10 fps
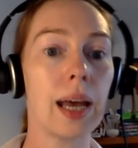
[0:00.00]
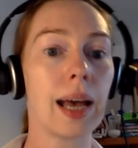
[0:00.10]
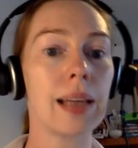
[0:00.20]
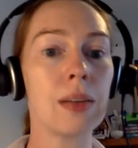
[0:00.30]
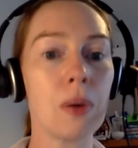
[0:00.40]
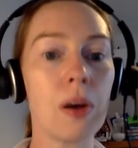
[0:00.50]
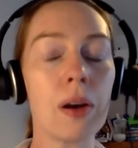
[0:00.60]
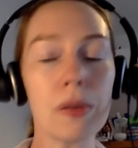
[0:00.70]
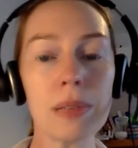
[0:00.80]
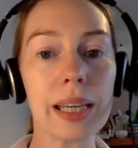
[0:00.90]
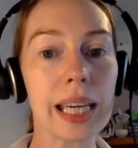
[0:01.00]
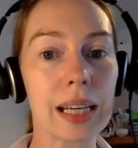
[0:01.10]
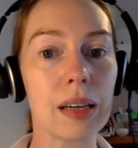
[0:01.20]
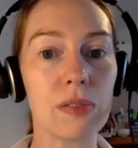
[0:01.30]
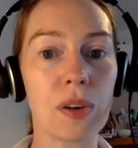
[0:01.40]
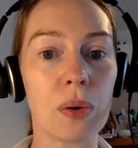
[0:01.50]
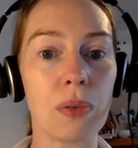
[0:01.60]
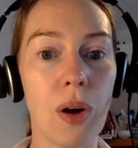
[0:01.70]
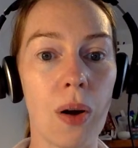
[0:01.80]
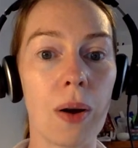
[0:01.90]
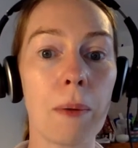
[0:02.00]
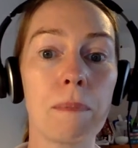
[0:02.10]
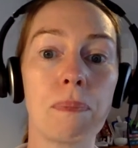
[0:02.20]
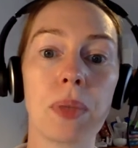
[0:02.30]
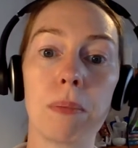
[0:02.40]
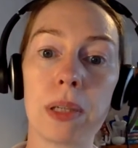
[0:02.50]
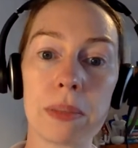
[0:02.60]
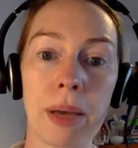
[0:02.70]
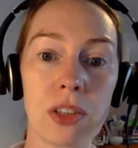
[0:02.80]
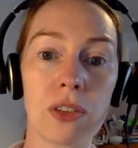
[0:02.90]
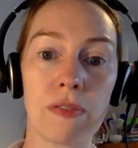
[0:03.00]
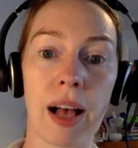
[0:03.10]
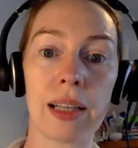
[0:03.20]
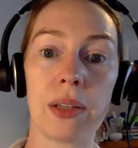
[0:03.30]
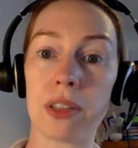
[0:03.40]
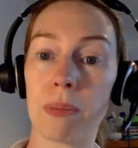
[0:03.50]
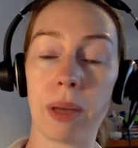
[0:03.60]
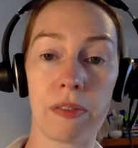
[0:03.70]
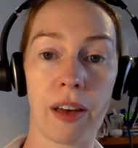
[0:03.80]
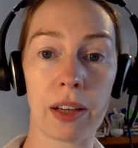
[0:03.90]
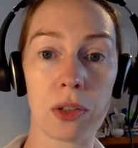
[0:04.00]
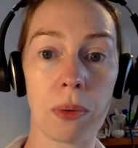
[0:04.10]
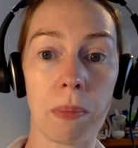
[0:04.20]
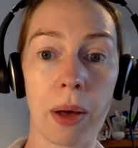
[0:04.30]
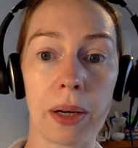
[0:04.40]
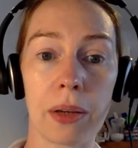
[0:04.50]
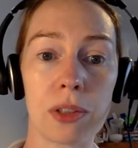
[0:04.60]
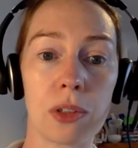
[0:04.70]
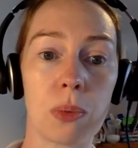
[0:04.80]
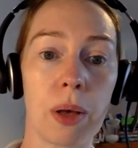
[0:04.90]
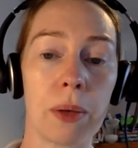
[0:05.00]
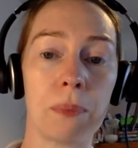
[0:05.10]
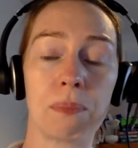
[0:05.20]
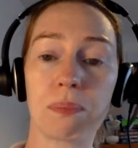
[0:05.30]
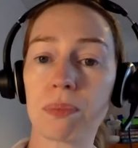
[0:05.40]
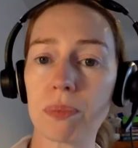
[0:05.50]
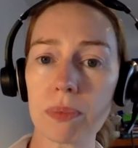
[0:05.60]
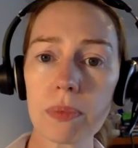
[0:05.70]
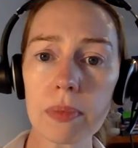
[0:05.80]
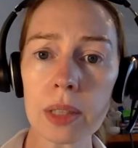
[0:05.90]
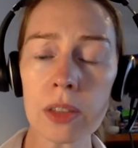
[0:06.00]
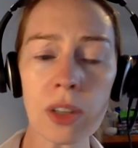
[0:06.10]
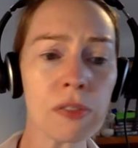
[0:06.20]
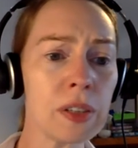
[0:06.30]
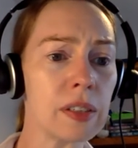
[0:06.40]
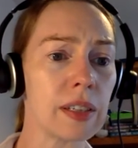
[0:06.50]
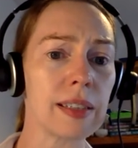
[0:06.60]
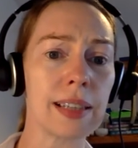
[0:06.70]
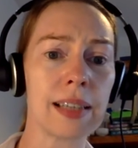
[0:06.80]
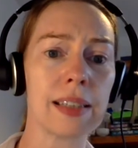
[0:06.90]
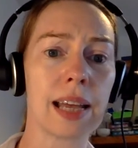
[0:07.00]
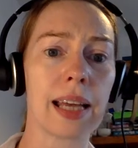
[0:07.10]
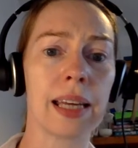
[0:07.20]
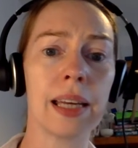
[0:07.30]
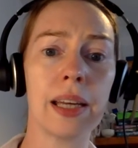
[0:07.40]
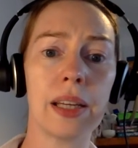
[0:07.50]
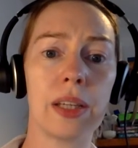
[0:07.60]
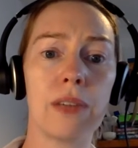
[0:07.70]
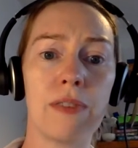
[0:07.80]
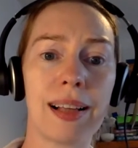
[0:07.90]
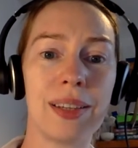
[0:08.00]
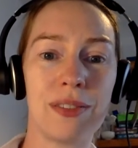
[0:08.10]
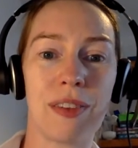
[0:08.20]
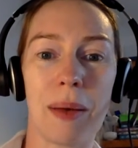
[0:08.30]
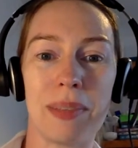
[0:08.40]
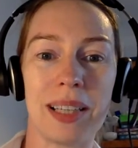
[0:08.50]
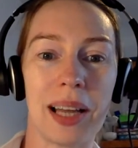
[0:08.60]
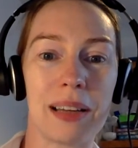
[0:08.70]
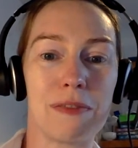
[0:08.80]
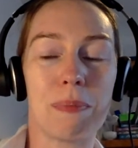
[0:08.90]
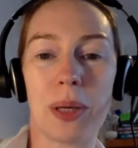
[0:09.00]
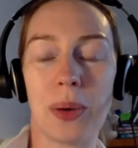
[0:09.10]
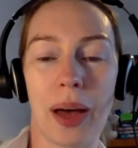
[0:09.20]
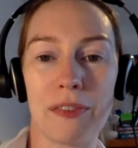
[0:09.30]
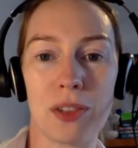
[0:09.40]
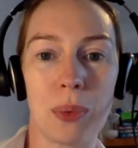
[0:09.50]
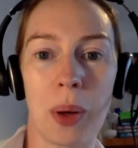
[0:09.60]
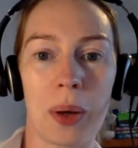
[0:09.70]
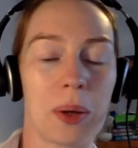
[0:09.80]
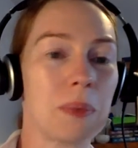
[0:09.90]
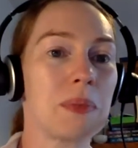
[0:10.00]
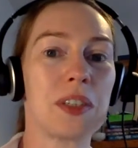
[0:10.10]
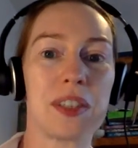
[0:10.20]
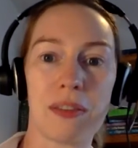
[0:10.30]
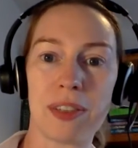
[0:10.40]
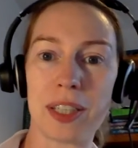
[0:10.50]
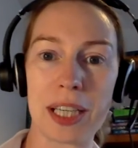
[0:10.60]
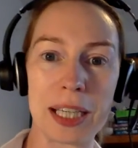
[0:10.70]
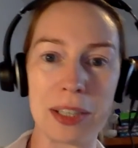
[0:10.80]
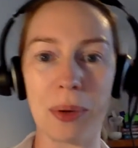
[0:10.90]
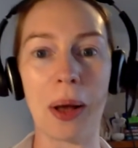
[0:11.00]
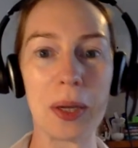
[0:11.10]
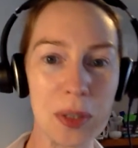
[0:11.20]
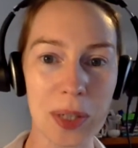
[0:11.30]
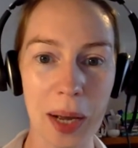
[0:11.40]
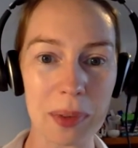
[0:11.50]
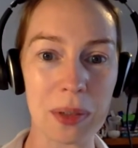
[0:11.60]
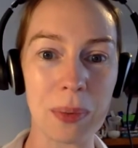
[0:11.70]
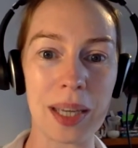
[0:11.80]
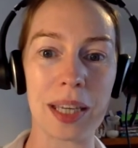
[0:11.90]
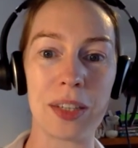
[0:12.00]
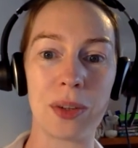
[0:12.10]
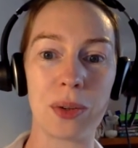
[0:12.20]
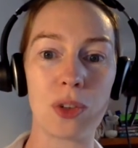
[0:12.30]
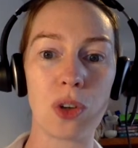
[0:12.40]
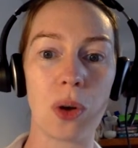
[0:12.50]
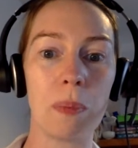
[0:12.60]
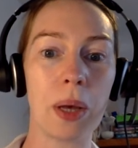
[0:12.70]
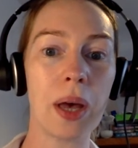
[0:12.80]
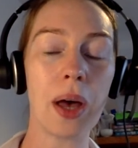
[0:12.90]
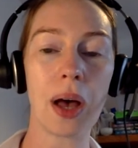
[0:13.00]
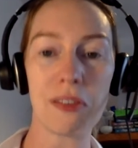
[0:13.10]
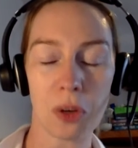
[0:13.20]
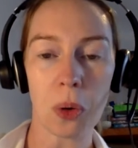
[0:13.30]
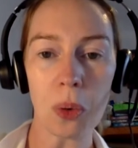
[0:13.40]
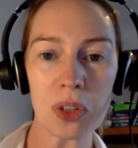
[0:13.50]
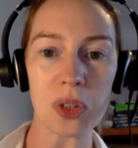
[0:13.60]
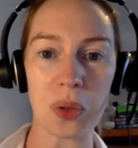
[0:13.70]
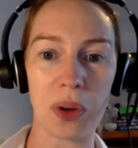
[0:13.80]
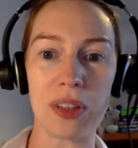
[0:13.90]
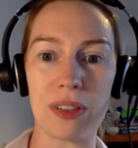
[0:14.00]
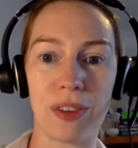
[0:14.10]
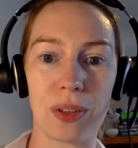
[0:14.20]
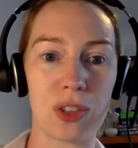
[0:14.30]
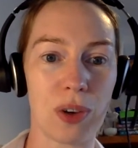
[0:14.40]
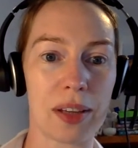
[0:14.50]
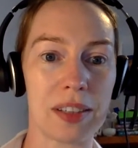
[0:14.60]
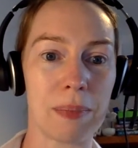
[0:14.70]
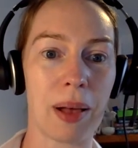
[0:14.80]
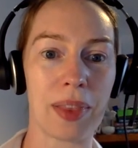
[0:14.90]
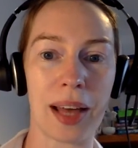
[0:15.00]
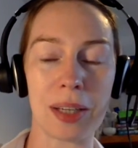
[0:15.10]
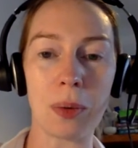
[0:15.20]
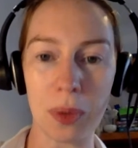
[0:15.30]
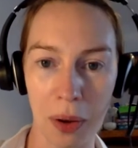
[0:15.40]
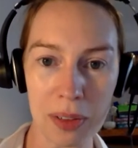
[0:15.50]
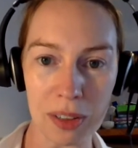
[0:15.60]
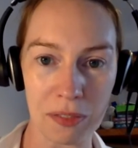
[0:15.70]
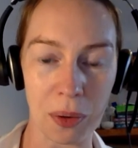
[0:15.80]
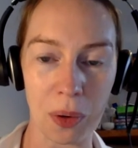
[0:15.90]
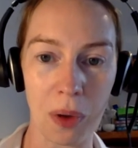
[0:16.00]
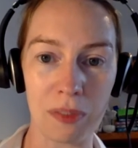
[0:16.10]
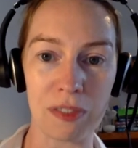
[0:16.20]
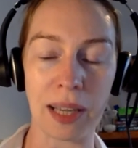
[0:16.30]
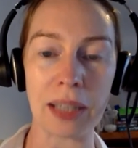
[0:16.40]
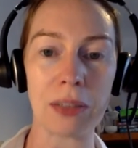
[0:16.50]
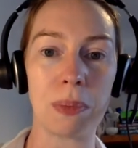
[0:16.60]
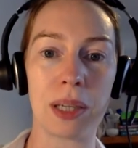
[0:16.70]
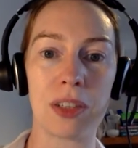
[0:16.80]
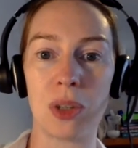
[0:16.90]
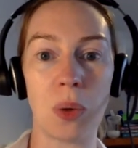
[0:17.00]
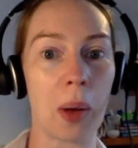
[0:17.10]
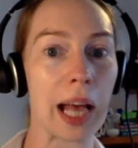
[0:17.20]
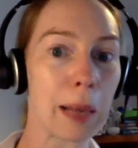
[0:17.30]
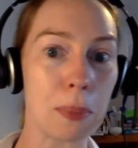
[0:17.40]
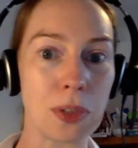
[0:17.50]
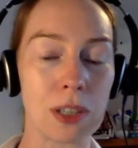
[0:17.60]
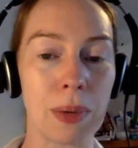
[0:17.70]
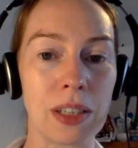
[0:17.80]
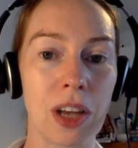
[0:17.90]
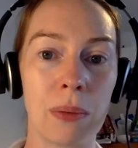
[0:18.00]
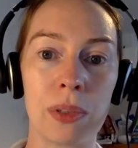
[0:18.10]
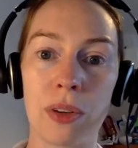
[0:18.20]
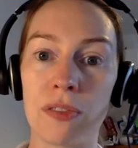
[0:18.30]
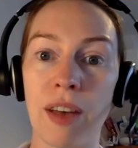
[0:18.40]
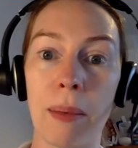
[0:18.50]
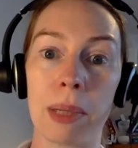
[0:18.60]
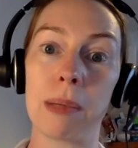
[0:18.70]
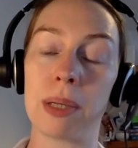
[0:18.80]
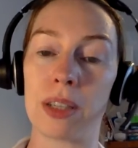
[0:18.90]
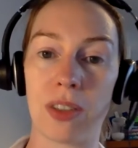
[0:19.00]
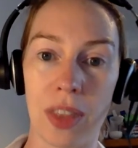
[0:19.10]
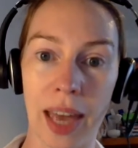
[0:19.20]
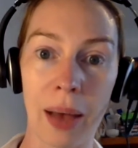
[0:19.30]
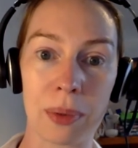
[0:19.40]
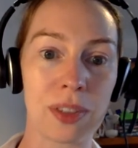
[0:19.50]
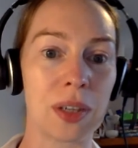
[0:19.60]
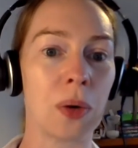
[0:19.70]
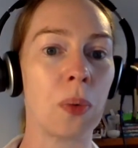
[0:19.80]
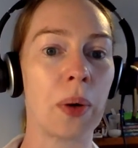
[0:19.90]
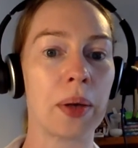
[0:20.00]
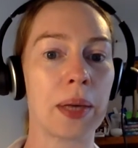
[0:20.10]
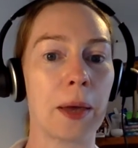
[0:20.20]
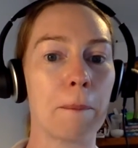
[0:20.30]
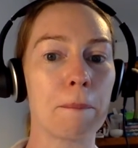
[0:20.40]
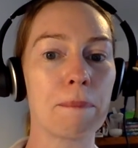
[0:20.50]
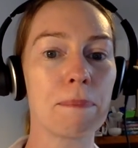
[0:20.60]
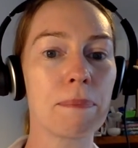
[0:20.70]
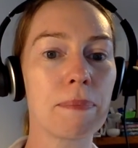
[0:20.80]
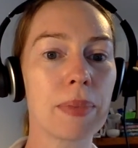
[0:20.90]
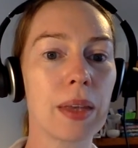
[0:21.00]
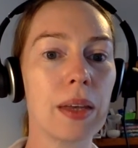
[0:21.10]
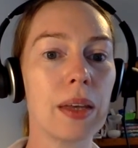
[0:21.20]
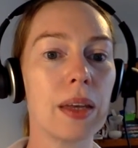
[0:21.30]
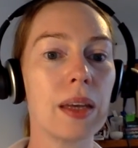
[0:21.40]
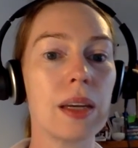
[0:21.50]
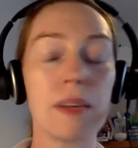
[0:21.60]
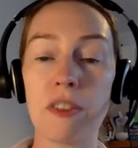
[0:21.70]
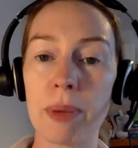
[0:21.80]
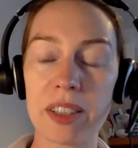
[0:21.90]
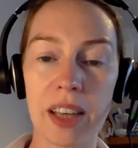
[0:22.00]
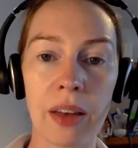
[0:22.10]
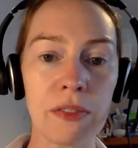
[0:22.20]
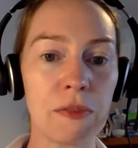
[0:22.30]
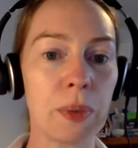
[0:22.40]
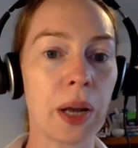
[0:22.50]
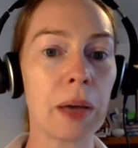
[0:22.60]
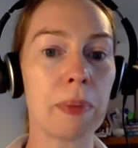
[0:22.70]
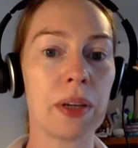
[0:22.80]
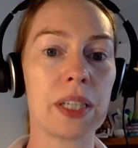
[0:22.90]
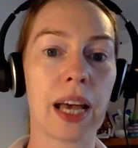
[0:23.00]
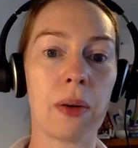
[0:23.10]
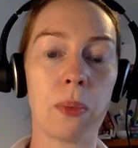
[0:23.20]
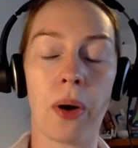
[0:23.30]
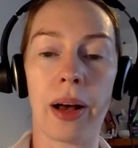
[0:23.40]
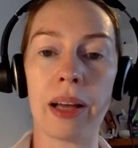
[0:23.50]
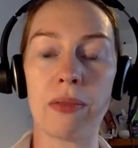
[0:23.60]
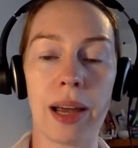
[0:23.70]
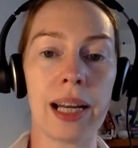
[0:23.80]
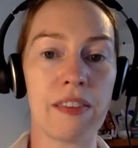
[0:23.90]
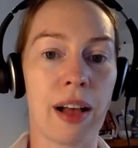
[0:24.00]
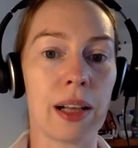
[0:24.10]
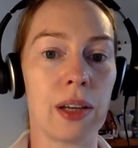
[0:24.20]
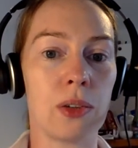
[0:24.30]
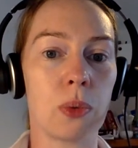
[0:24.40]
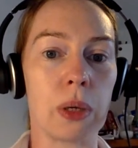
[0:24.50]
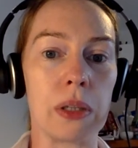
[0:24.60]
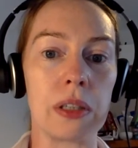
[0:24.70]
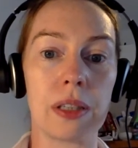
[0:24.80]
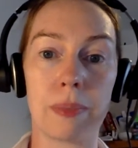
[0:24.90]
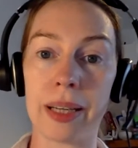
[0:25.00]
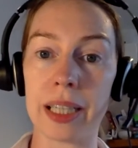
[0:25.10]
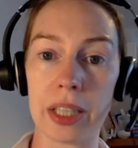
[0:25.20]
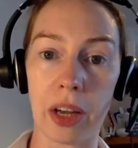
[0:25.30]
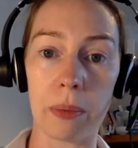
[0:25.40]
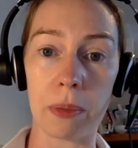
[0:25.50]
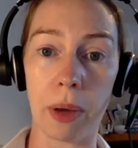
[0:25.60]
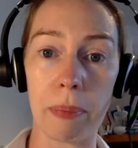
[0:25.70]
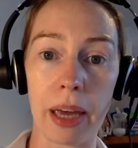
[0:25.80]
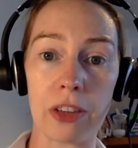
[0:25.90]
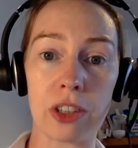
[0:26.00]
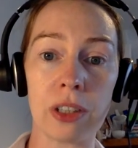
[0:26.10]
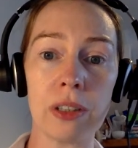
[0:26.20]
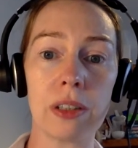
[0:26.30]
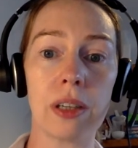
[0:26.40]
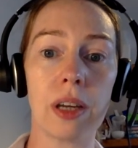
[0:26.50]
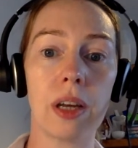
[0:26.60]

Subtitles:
And not only can it feel wrong, mismatch of values can be a factor in burnout as well. So for instance, let's say you value family life, but you have to work 70 to 100 hours a week in your job. Of course you're going to feel stressed about that. You're going to feel conflict because you're not able to spend time with your family because of the hours that you're working. And for myself, when I burnt out, what I really valued was spending time with my patients.